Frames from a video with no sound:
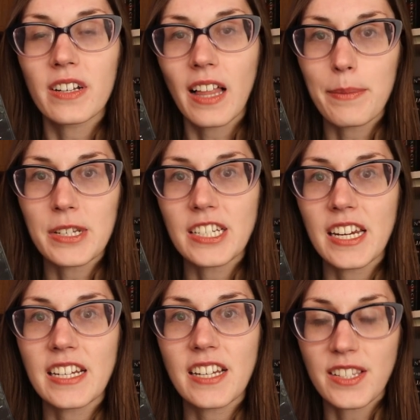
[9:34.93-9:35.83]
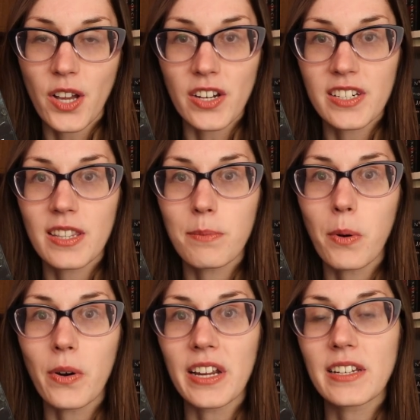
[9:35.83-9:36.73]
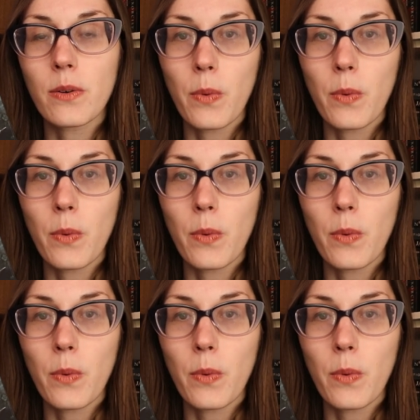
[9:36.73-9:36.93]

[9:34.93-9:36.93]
climate change has gotten to the point